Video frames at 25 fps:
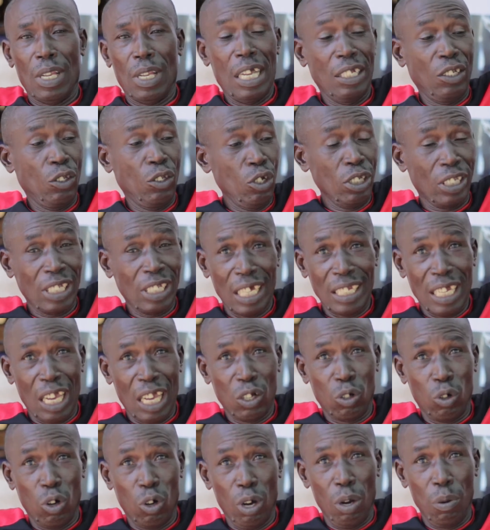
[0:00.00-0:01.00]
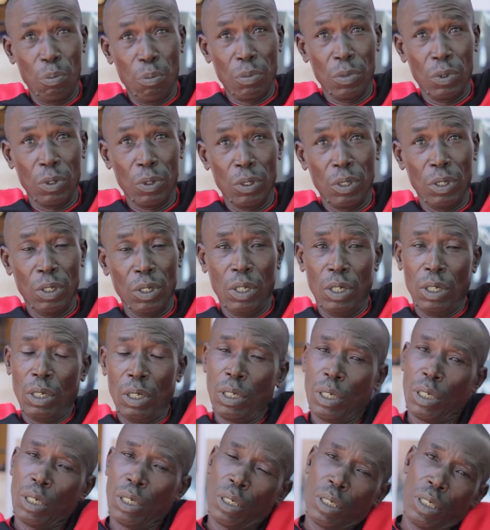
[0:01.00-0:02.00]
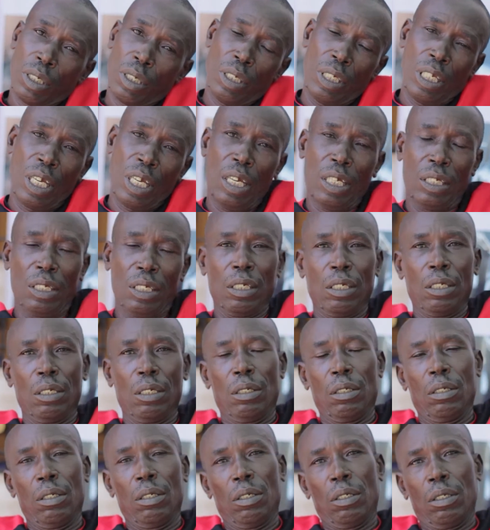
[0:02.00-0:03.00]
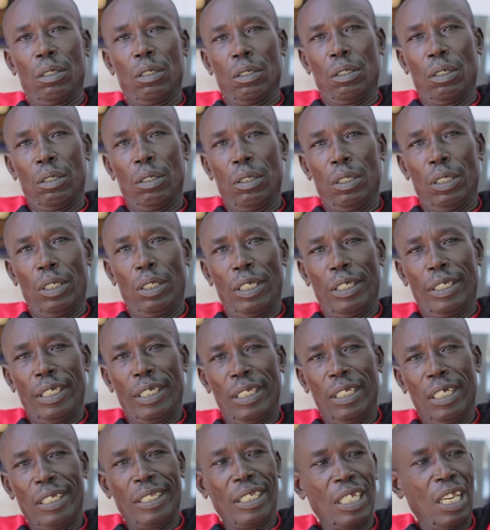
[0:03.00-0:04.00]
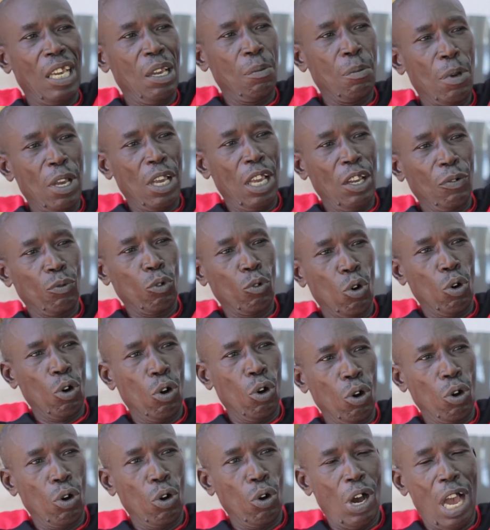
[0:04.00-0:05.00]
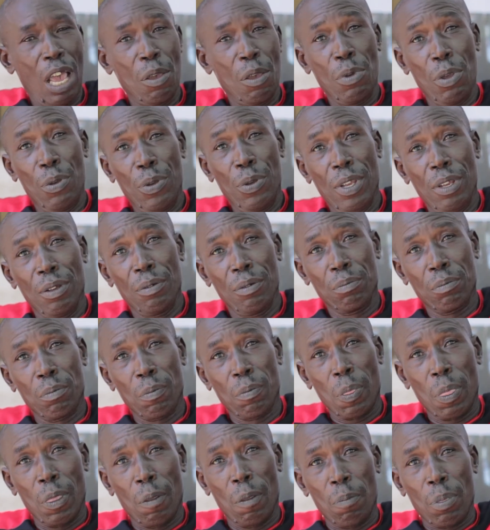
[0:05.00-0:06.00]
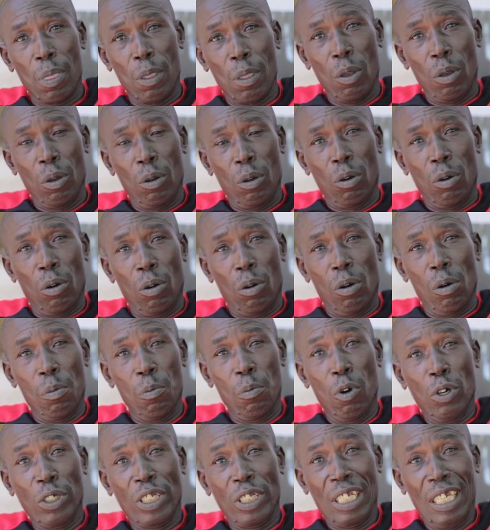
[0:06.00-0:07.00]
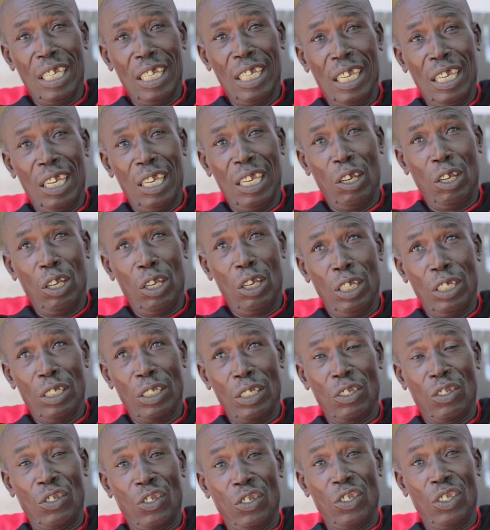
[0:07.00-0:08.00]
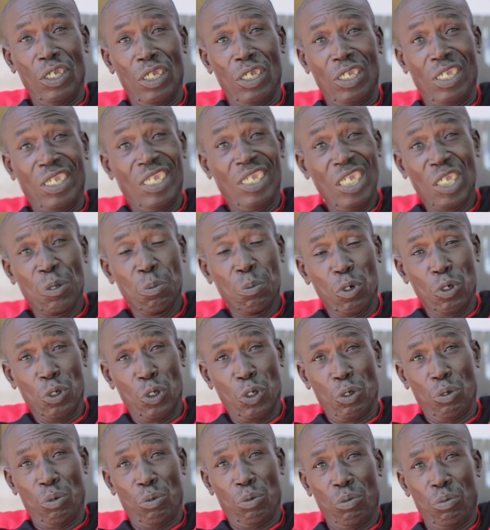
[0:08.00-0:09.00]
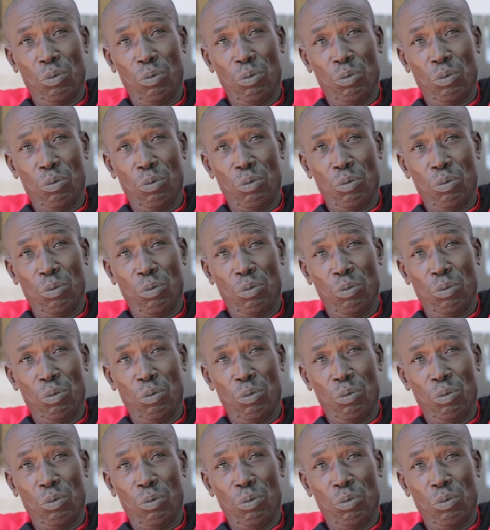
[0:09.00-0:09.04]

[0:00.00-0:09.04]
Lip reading: I just carry and call. Then they did it for Ivy almost 6 months.